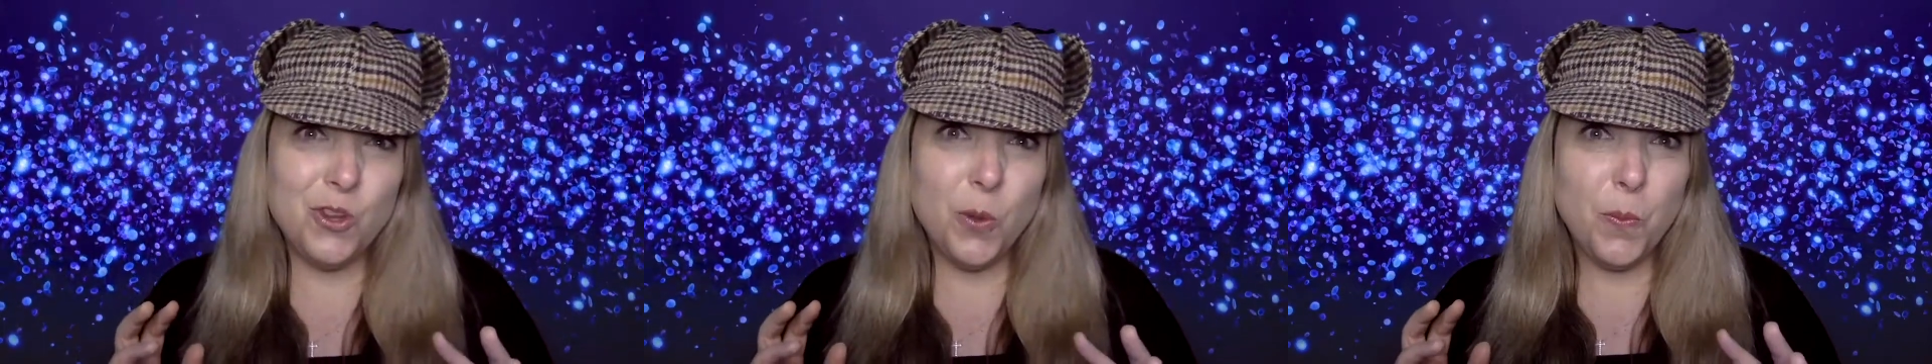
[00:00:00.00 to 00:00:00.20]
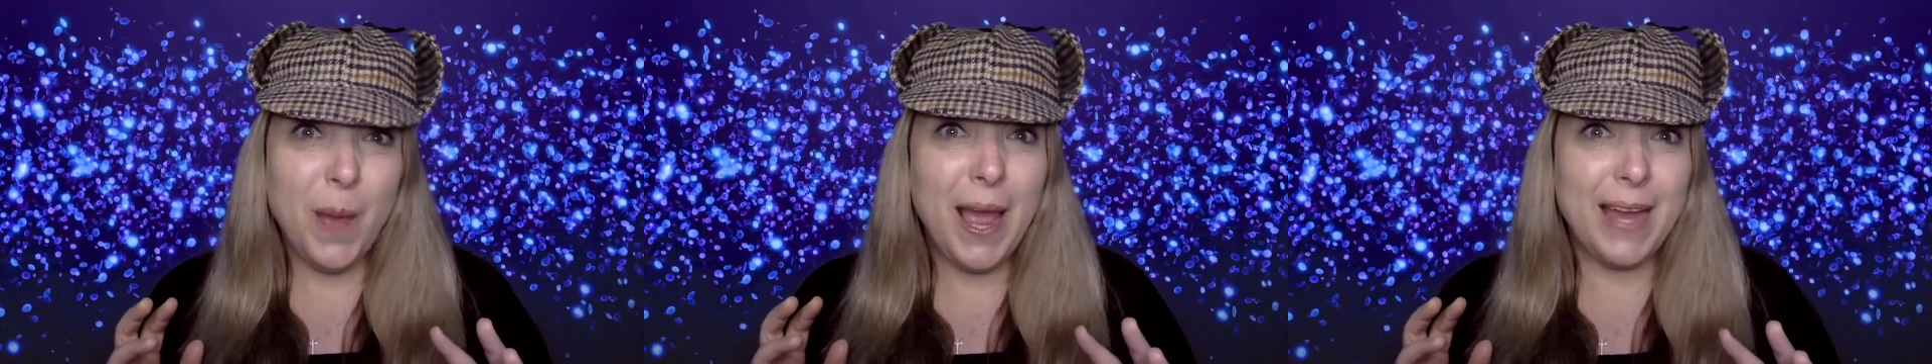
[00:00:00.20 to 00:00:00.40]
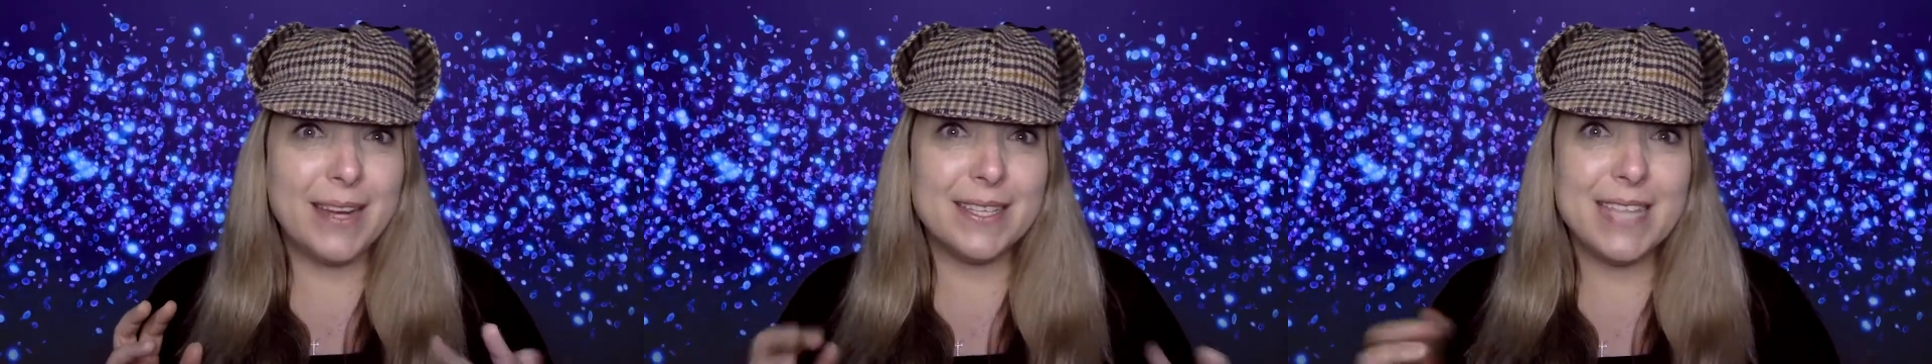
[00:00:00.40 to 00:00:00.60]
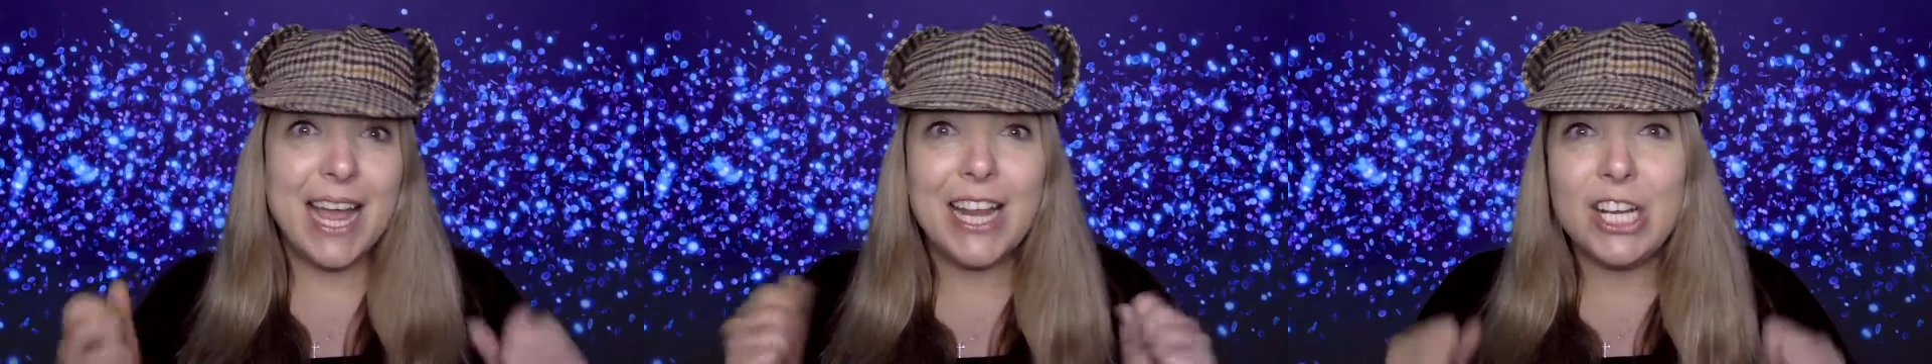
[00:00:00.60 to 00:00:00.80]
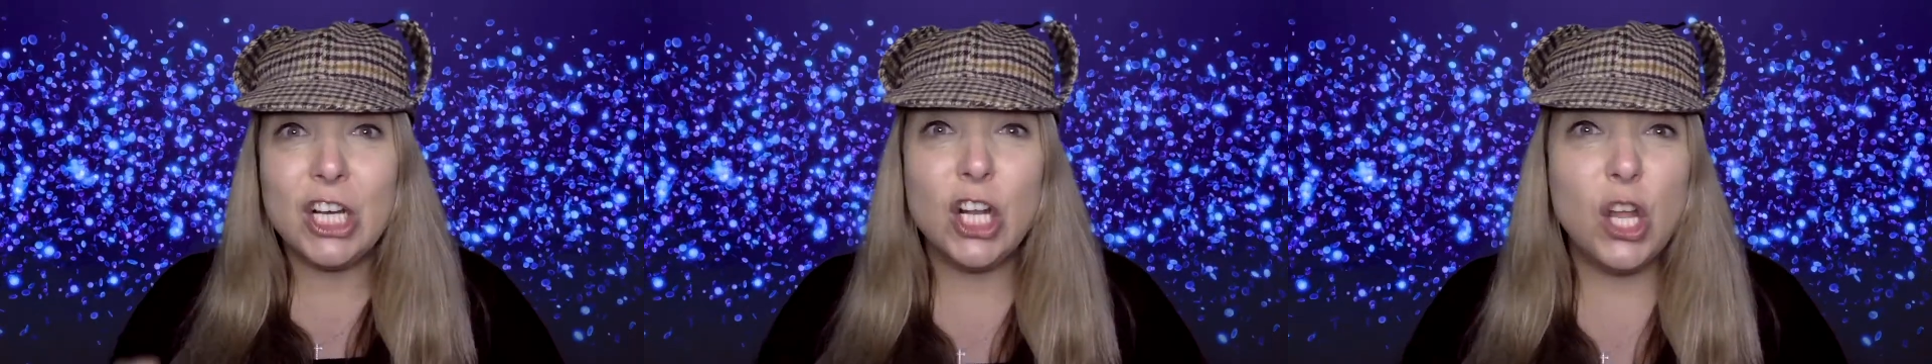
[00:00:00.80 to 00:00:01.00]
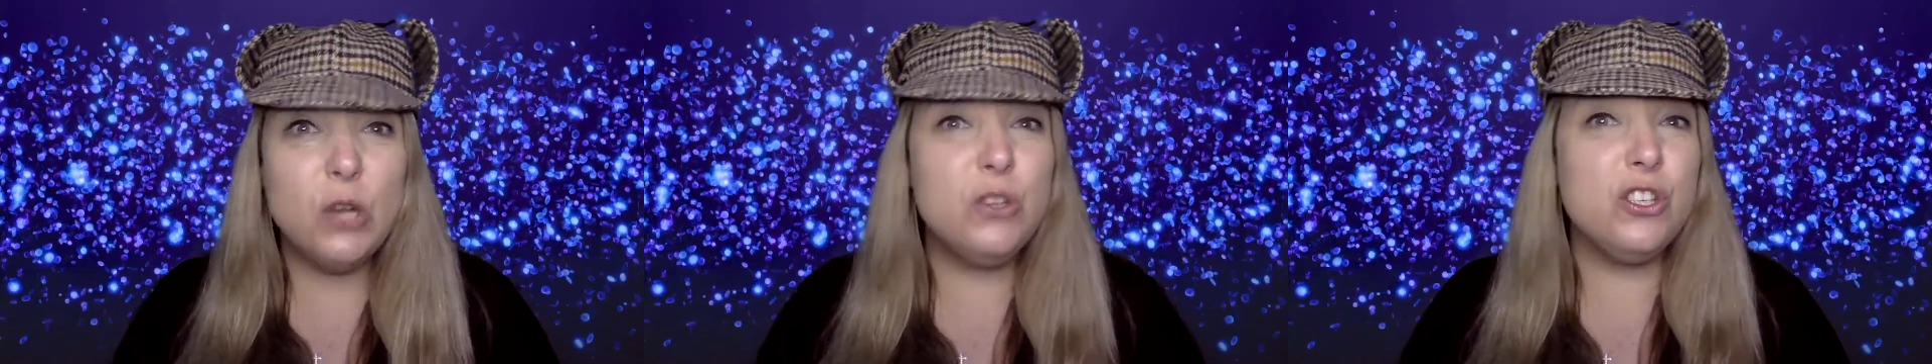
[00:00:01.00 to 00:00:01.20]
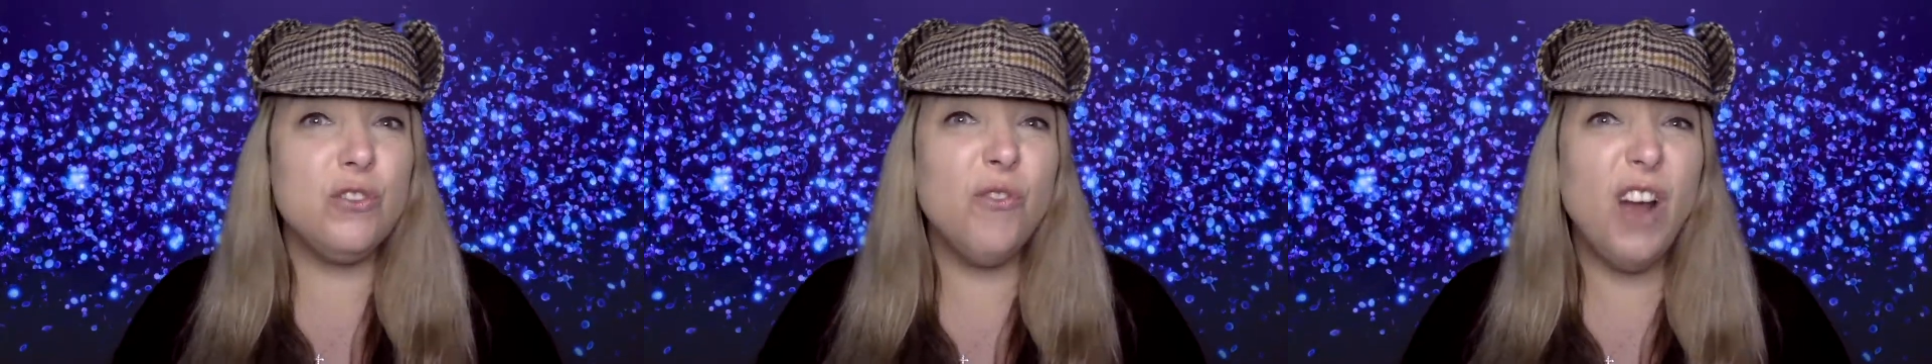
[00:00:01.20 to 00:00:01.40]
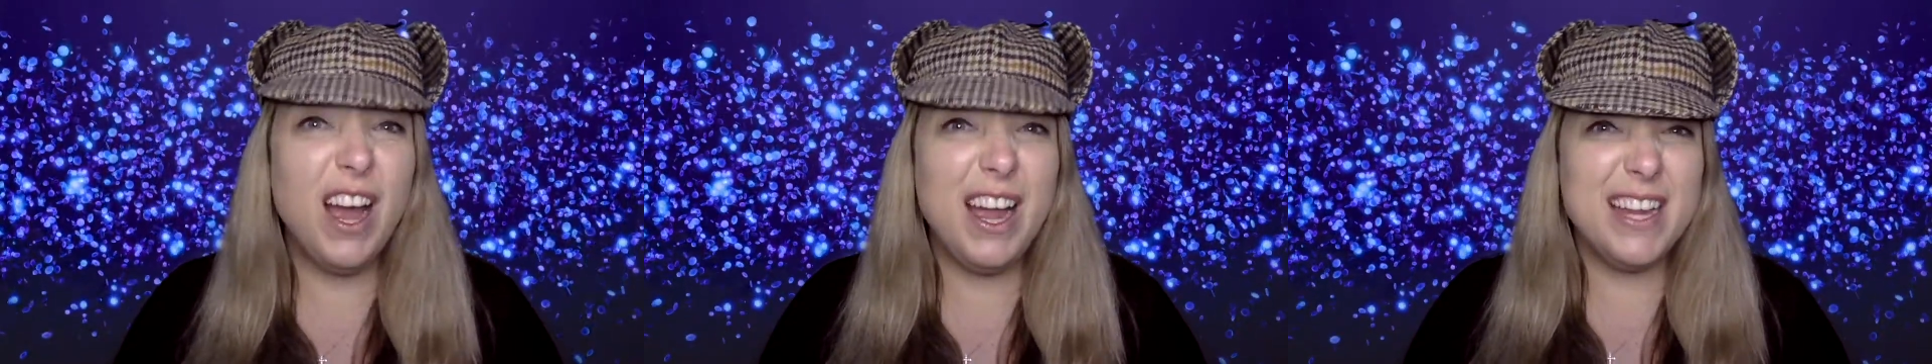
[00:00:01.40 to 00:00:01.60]
your backs and close
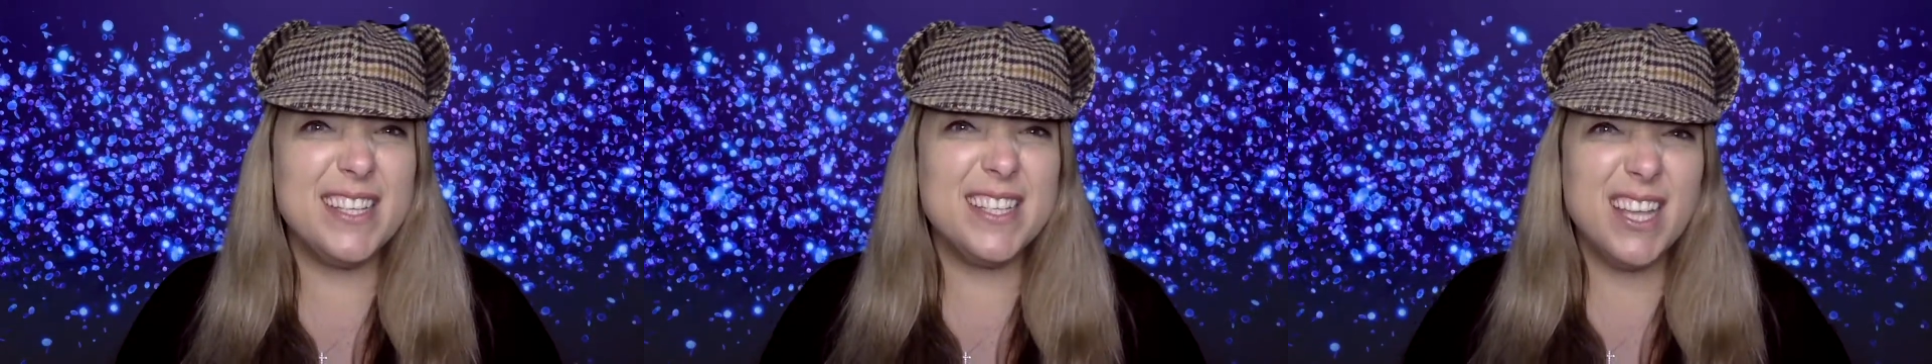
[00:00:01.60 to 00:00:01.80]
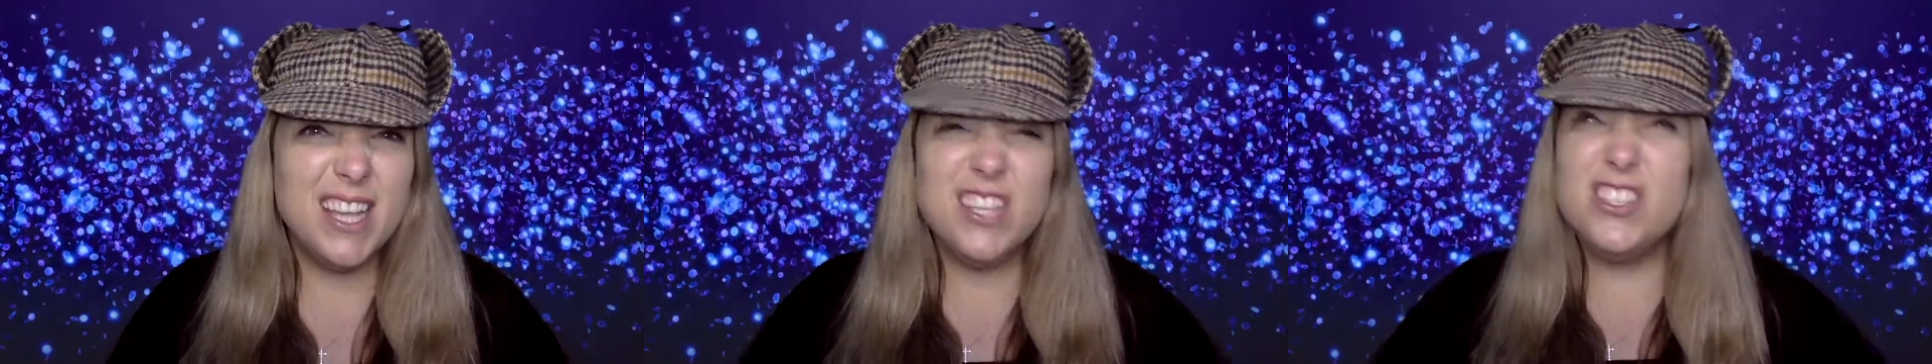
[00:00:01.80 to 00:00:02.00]
your eyes